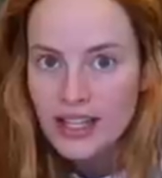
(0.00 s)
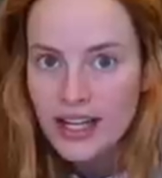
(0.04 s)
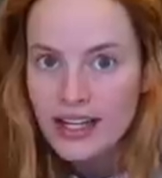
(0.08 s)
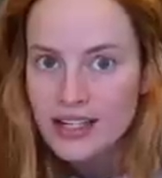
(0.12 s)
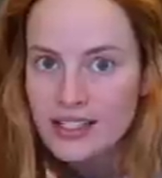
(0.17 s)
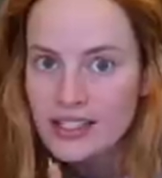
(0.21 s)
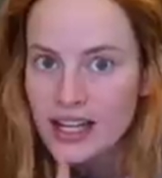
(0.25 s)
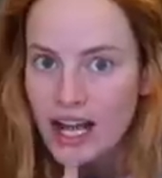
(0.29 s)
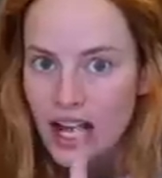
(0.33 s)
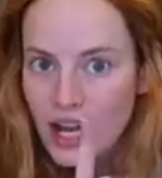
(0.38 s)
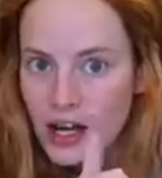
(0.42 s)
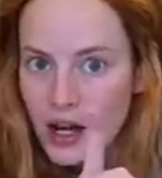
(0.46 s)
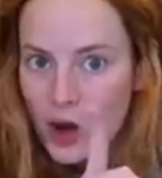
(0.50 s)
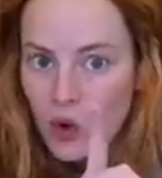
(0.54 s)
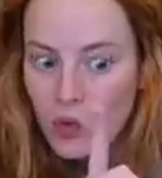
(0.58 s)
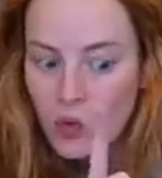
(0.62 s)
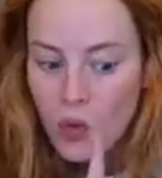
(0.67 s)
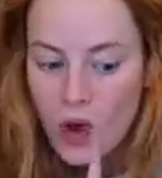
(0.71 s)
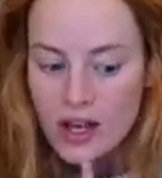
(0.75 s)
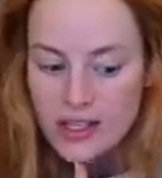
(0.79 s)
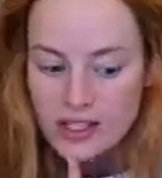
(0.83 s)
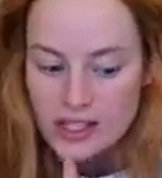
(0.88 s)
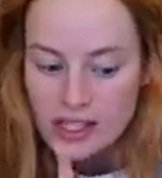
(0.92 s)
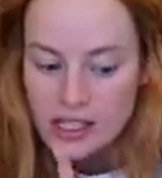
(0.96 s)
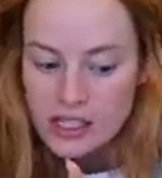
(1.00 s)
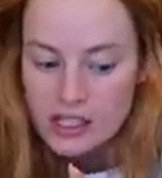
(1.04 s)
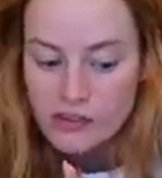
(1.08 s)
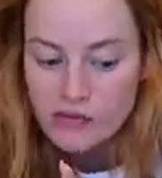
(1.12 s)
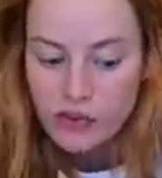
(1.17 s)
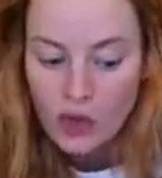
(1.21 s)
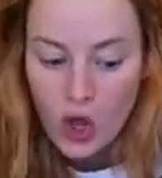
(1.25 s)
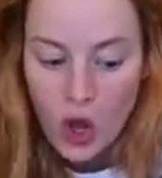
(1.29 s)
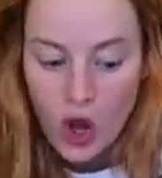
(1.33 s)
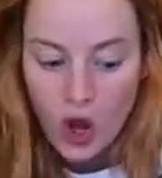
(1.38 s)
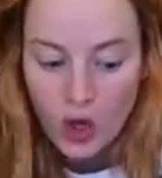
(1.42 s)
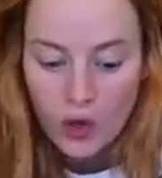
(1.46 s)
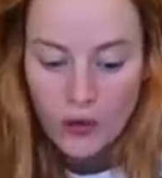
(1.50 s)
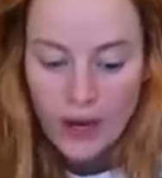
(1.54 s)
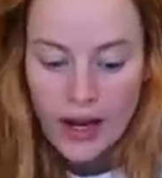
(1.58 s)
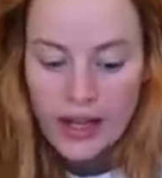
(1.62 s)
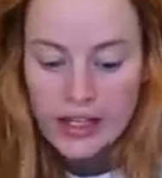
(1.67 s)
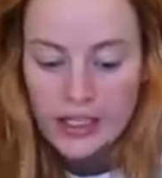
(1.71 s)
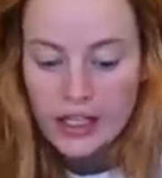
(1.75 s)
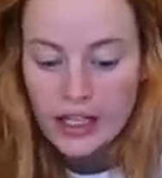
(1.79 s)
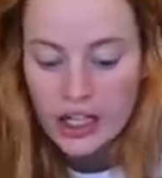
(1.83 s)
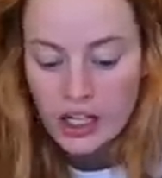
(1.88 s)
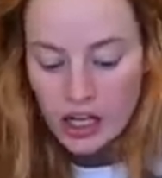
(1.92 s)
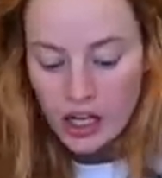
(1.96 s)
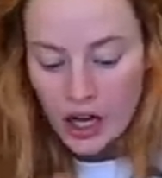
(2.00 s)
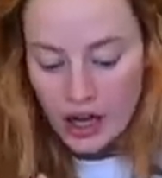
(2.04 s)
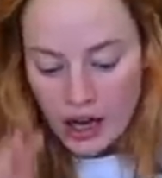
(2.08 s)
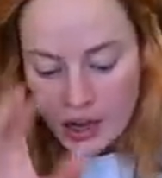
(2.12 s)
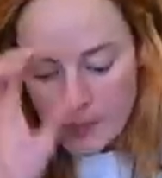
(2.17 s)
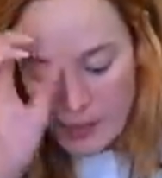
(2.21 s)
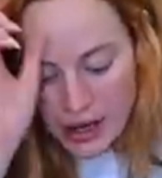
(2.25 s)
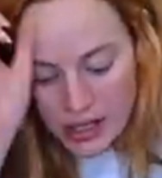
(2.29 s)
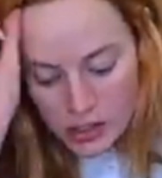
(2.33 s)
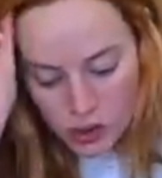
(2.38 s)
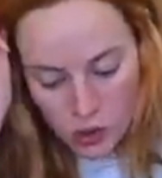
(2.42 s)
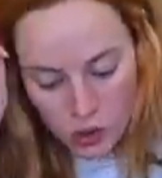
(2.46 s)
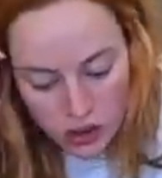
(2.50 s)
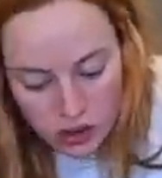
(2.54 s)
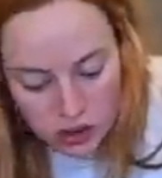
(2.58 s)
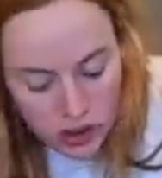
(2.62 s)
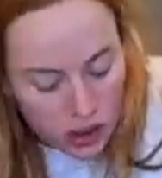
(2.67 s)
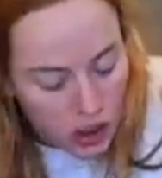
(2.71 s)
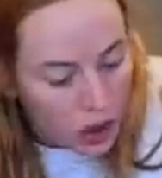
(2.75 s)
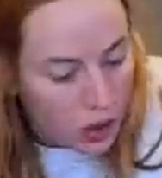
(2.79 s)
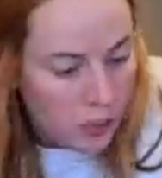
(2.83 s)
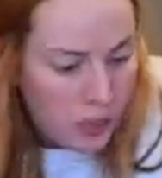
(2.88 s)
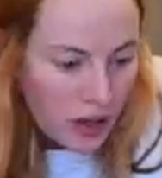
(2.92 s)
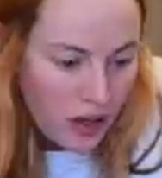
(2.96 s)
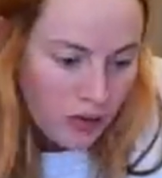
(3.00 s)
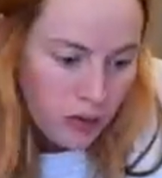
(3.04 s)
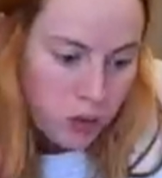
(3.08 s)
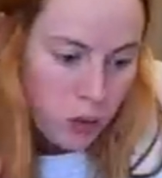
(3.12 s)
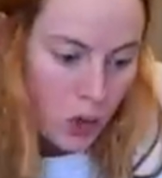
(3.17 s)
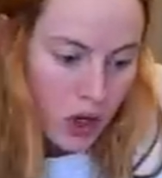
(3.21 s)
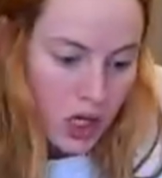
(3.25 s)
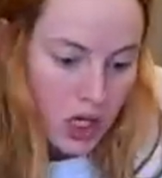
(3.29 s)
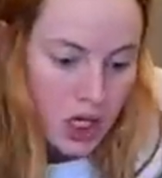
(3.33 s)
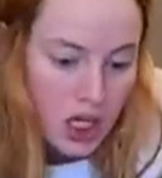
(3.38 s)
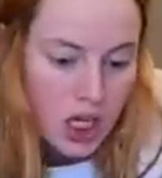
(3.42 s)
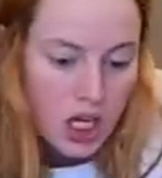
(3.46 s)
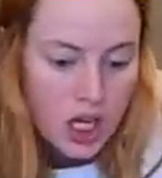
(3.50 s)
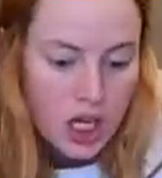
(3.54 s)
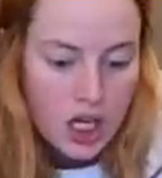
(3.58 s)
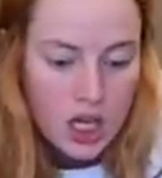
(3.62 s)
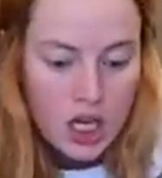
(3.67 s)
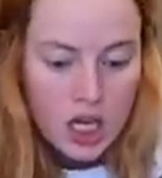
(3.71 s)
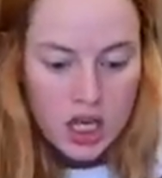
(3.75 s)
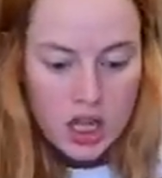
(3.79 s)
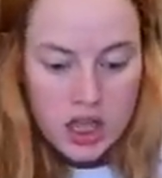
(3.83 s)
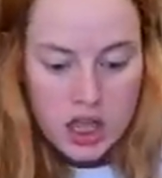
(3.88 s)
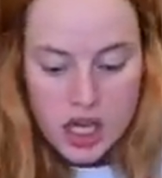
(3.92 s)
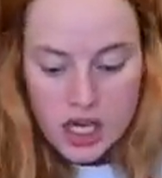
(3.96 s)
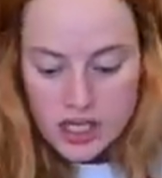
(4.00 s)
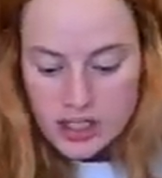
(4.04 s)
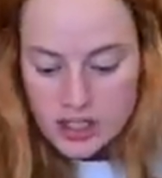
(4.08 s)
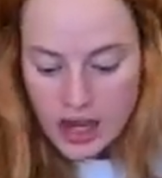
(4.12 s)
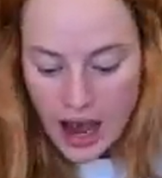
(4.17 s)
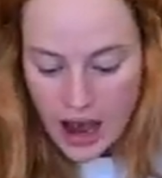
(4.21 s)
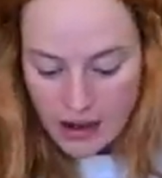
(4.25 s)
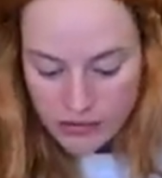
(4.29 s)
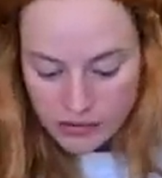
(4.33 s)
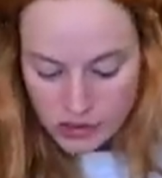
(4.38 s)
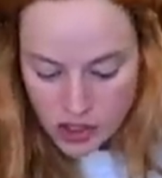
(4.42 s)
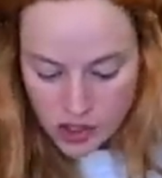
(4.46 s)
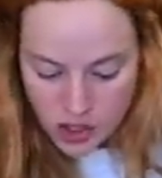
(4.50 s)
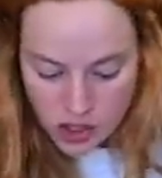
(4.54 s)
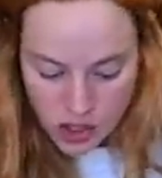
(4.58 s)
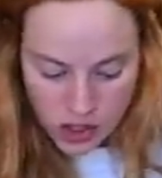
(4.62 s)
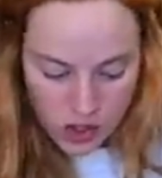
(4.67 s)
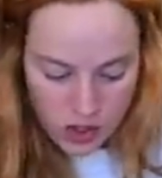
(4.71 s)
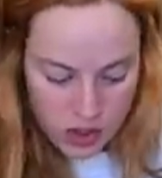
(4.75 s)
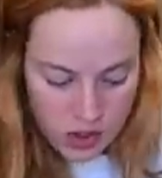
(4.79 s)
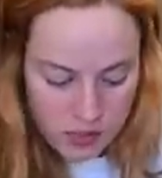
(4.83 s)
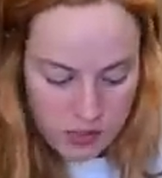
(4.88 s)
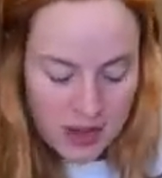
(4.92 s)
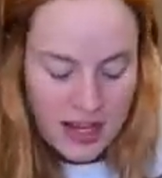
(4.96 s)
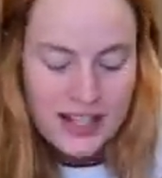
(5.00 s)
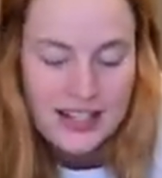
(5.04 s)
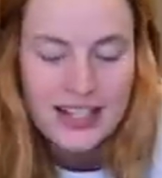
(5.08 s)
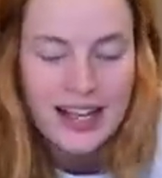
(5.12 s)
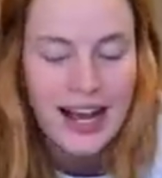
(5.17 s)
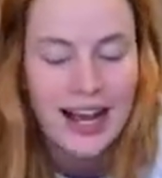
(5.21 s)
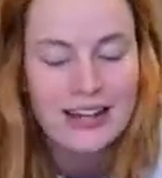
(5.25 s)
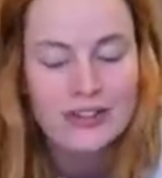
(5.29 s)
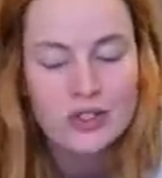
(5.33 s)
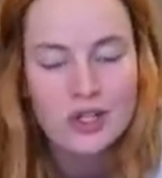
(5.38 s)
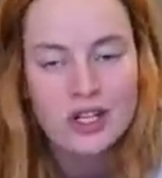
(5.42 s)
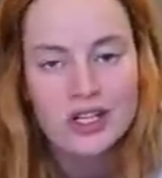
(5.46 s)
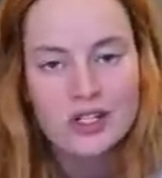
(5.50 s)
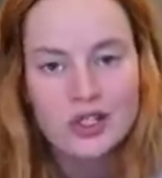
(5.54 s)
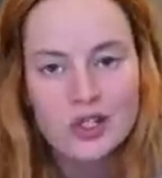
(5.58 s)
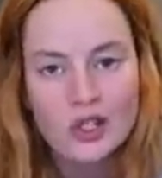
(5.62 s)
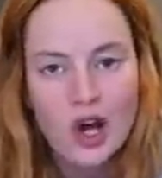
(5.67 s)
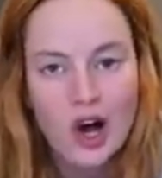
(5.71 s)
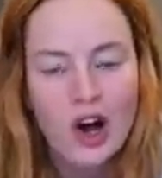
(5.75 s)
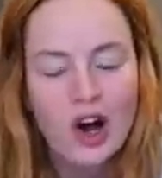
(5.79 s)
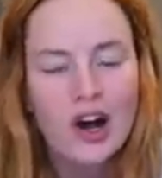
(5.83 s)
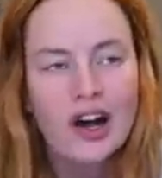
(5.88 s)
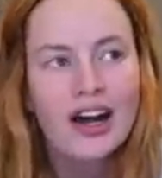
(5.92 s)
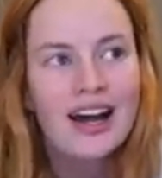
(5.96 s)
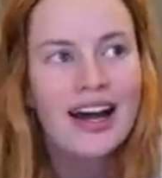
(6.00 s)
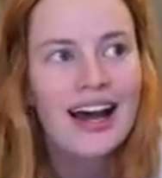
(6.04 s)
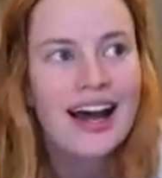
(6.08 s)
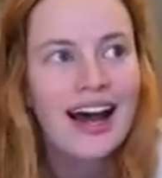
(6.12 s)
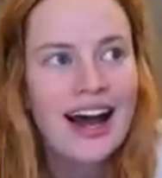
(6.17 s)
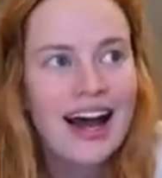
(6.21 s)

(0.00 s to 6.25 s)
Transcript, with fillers: to get done was this vlog right here, and I might do a little bit of work this afternoon because like as you guys saw,